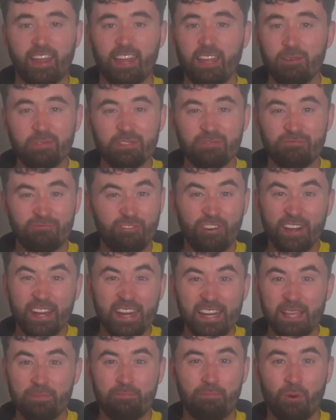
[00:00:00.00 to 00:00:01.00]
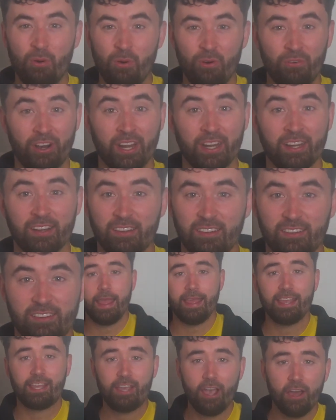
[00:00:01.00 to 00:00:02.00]
it was really boring.
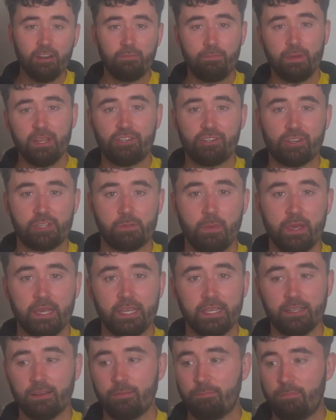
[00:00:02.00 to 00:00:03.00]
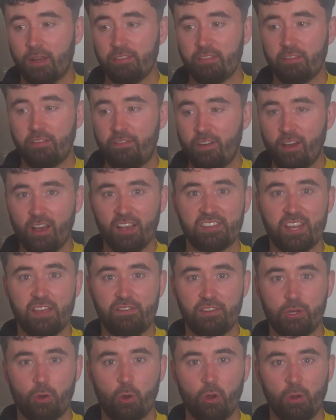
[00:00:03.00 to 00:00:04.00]
It could have been just me, but the first day
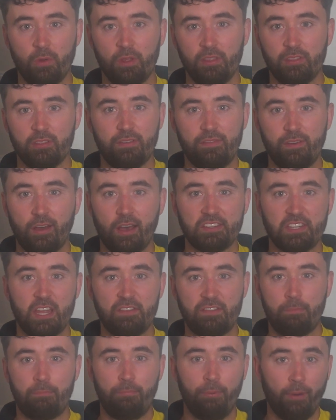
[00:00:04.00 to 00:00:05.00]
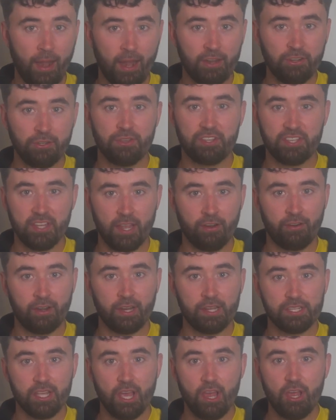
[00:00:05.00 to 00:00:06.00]
of a tournament, the first day of a brand new
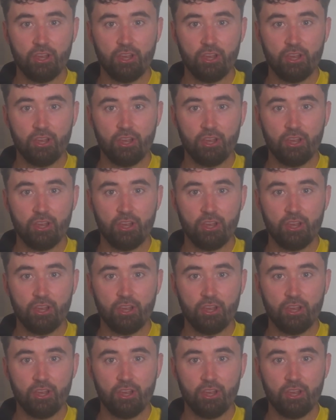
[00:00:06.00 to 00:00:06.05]
series,